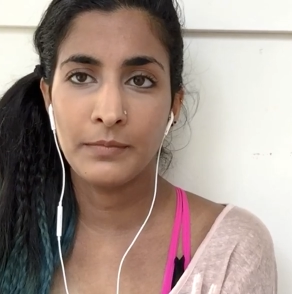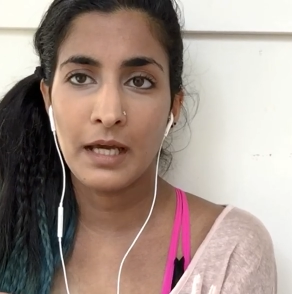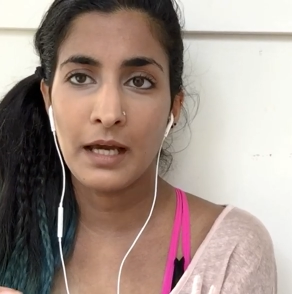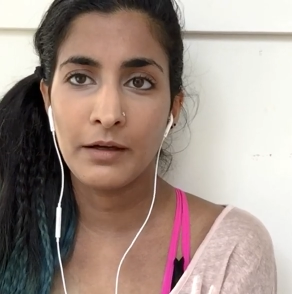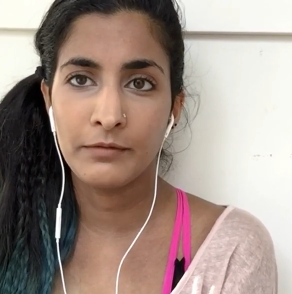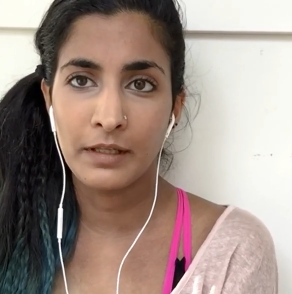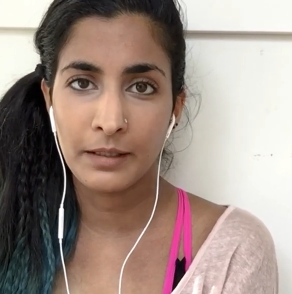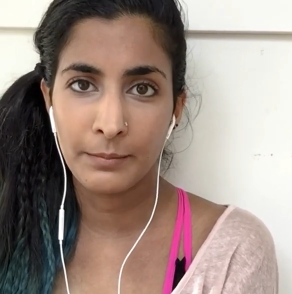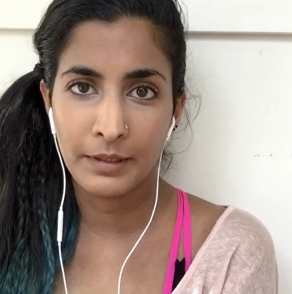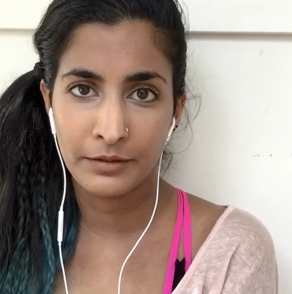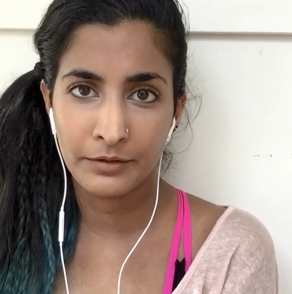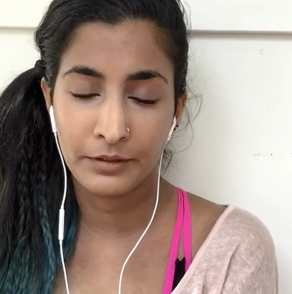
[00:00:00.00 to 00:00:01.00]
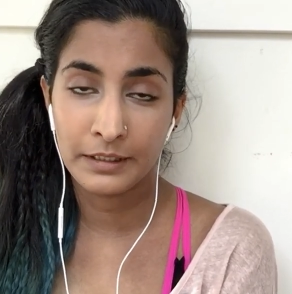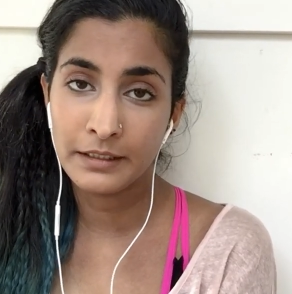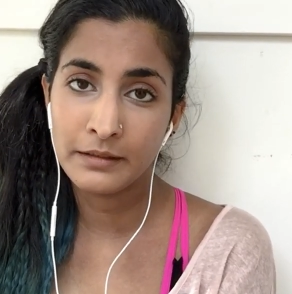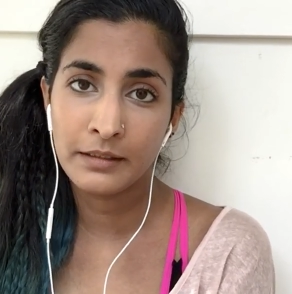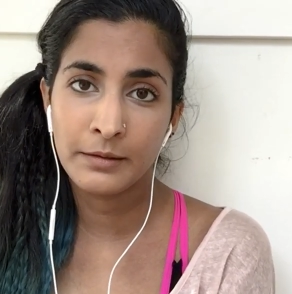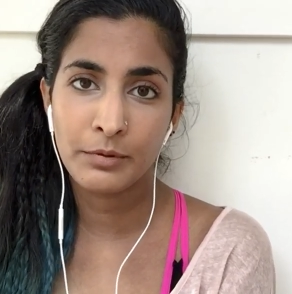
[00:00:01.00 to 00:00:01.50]
have like better
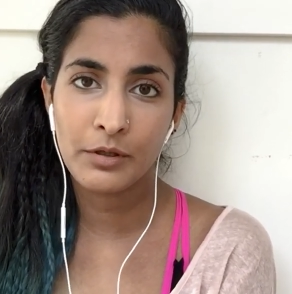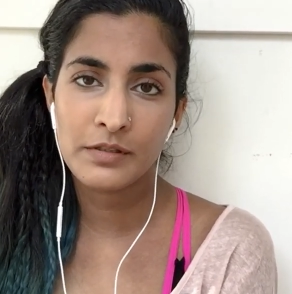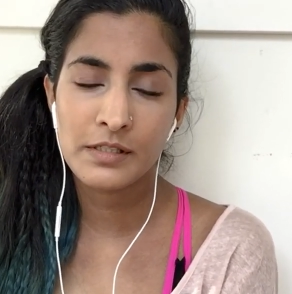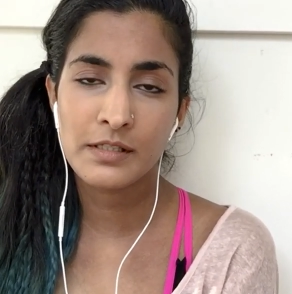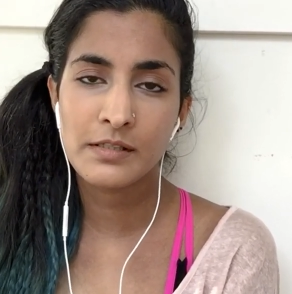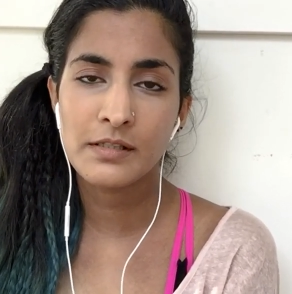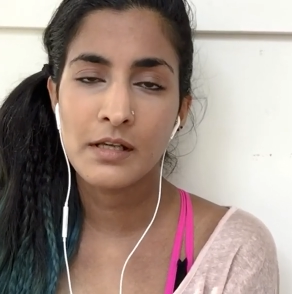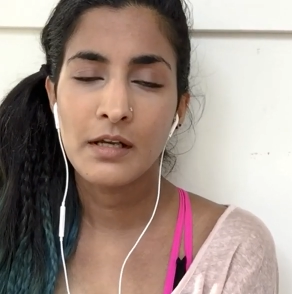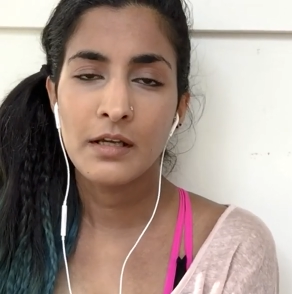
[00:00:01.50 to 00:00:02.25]
healing process.